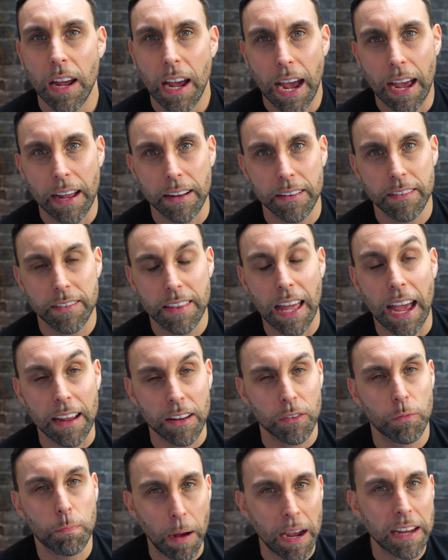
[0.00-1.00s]
And
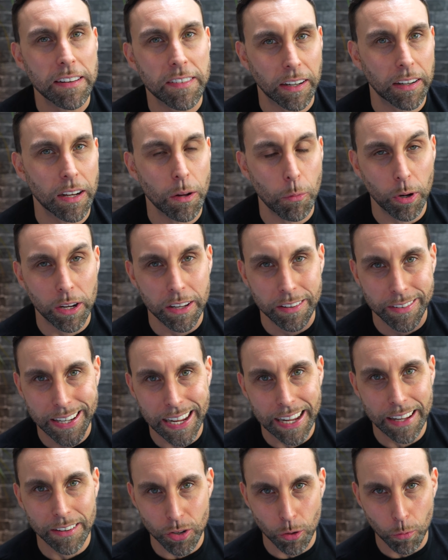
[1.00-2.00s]
that is basically what it's
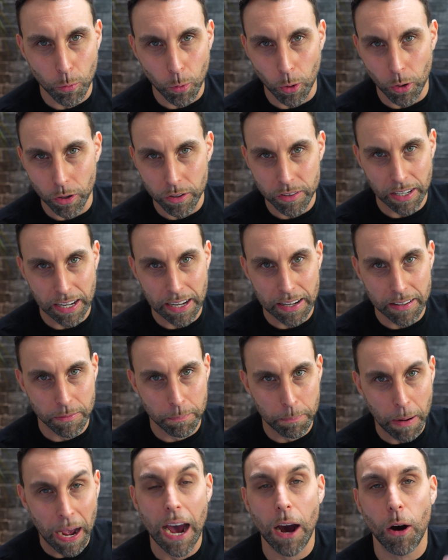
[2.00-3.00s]
geared towards, is
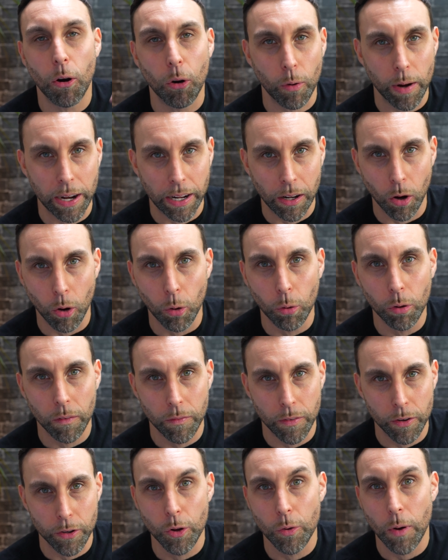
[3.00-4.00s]
powering all
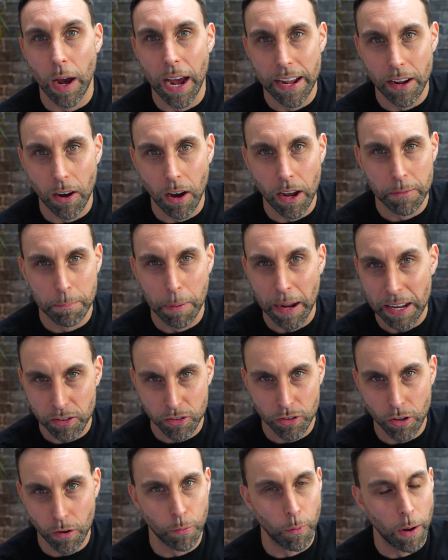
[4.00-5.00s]
of the new
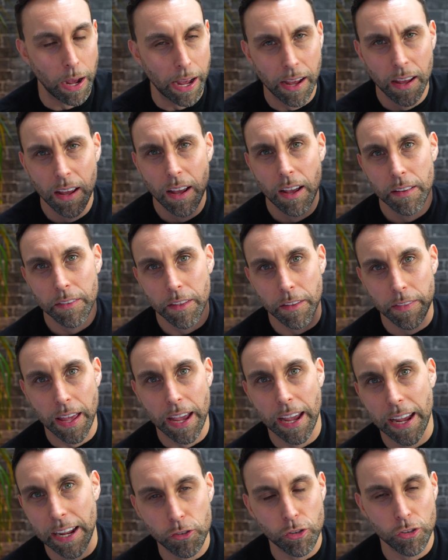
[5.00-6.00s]
AI-based software that
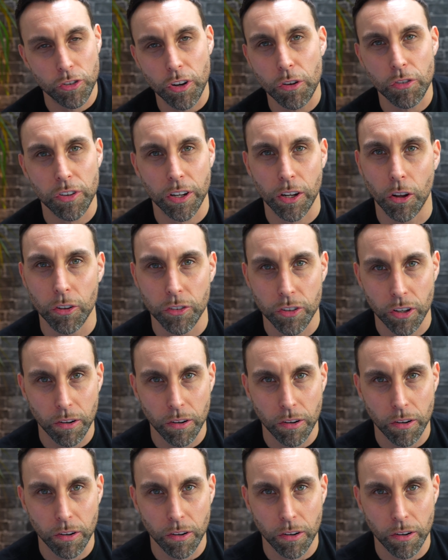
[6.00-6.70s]
they're introducing onto the